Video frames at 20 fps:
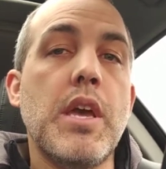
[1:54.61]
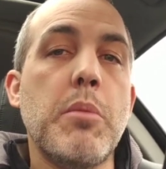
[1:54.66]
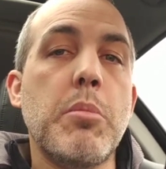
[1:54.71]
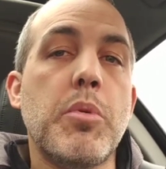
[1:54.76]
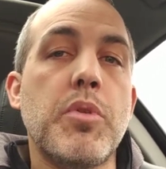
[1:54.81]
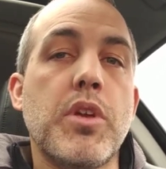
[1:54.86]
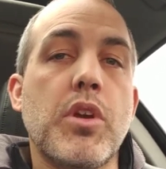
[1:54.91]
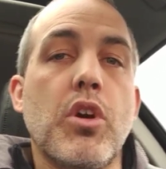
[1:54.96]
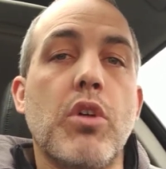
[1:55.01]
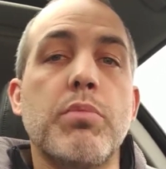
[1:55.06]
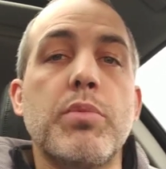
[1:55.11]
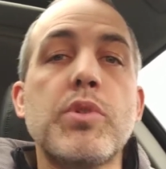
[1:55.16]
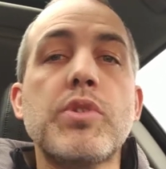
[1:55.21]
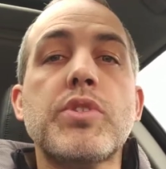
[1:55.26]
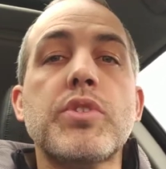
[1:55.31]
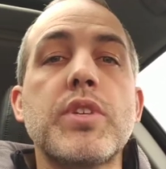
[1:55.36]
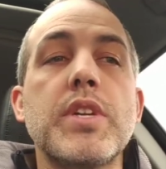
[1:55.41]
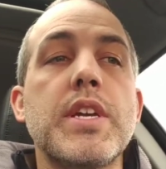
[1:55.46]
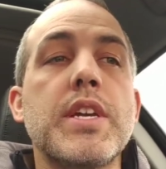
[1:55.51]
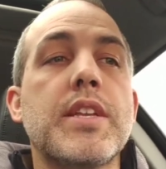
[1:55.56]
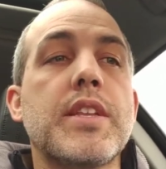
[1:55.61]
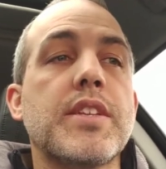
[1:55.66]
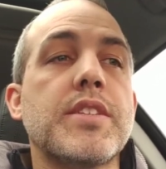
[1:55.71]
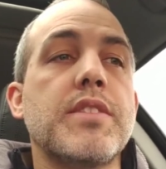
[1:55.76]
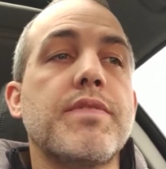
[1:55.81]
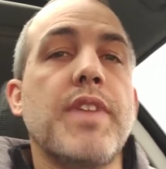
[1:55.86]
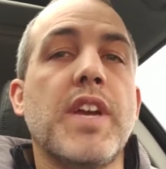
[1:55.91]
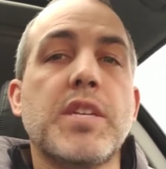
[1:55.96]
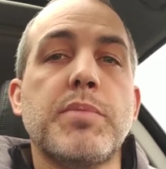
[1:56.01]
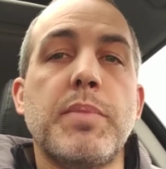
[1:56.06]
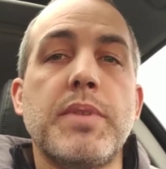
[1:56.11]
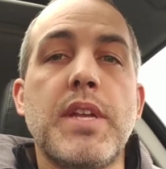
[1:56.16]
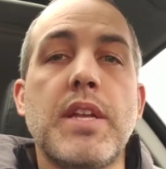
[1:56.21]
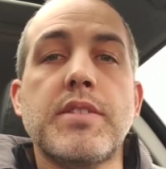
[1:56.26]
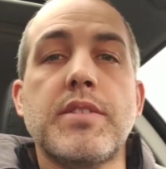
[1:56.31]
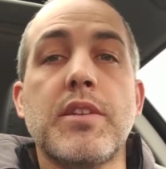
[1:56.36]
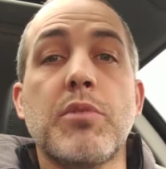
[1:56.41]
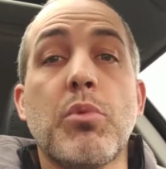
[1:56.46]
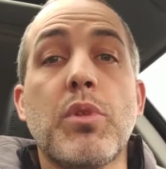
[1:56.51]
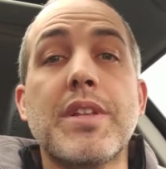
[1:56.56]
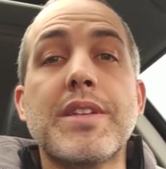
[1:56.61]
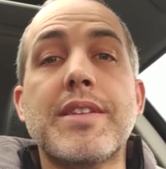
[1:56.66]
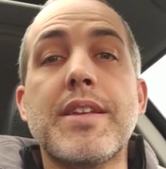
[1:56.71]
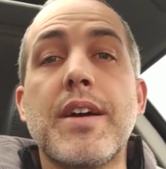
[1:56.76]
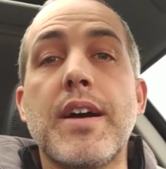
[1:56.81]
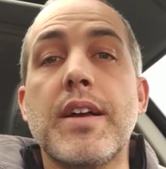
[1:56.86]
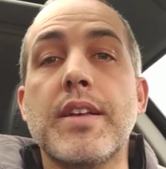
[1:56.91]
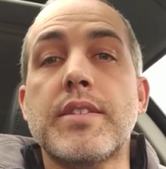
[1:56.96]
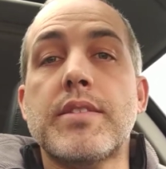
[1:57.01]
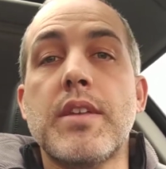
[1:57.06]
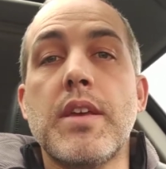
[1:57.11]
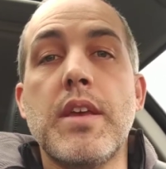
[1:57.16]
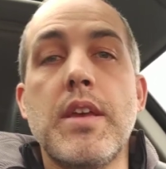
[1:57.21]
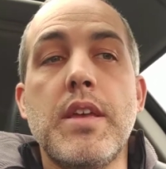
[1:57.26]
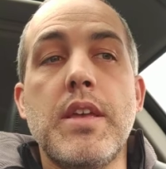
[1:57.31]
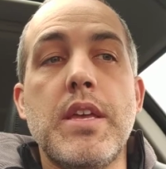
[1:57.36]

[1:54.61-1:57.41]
People think, oh, boost leak doesn't affect speed density. Well, it does.